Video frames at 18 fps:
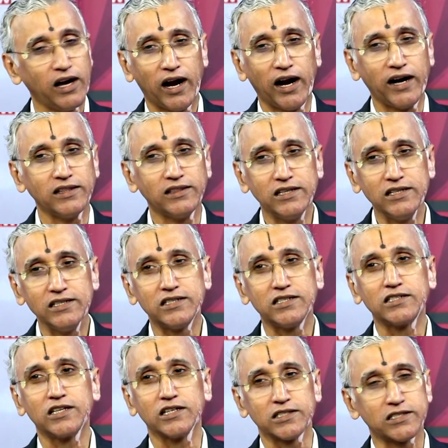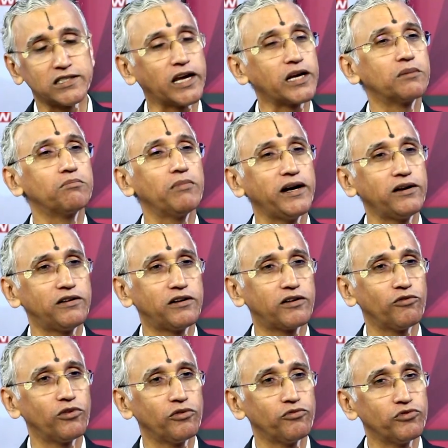And this is a segment
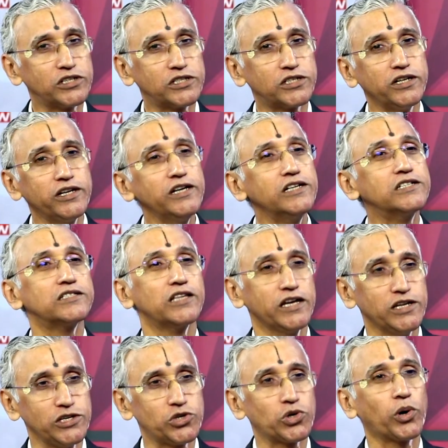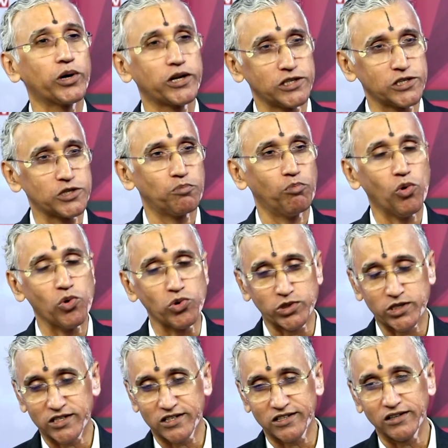which needs the insurance
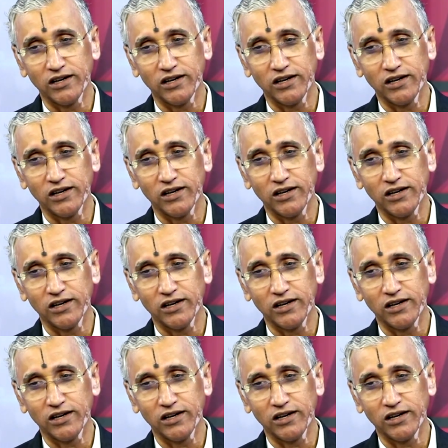most.